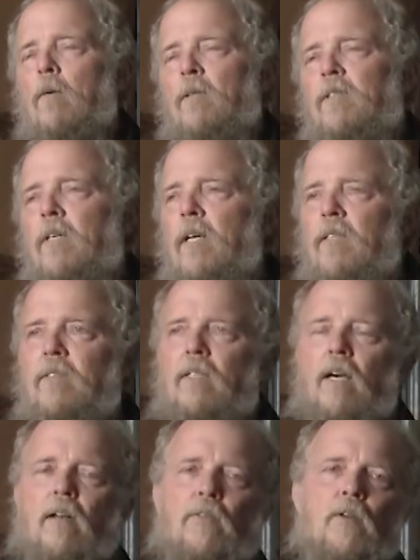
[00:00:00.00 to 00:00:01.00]
But see, that's the
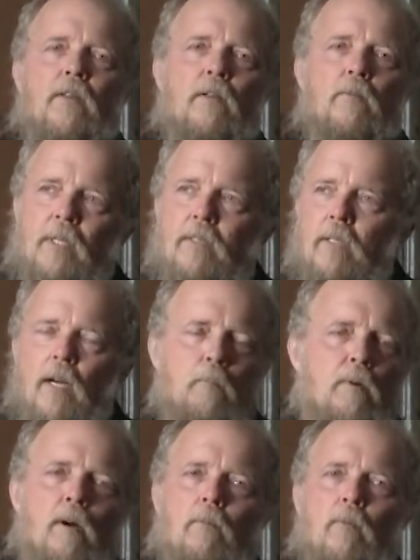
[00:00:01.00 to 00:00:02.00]
kind of thing that means that I
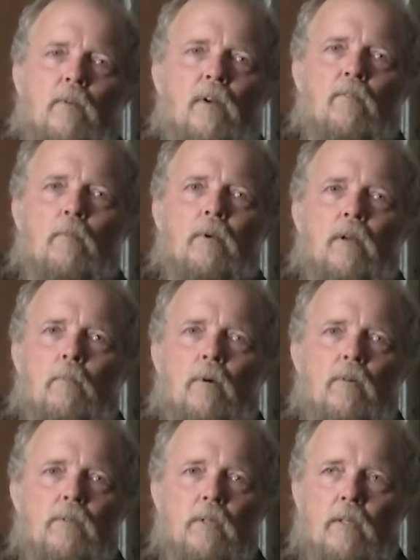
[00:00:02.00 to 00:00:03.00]
probably will never be in a
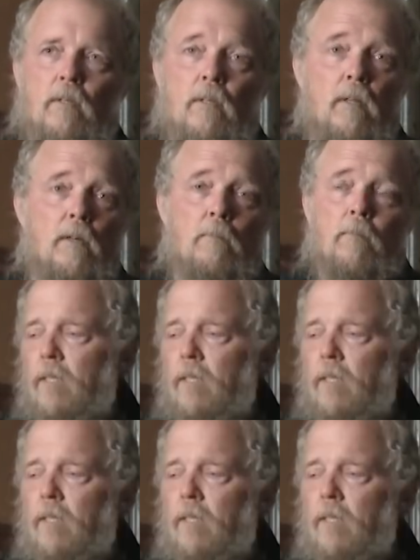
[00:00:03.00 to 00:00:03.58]
motorcycle club.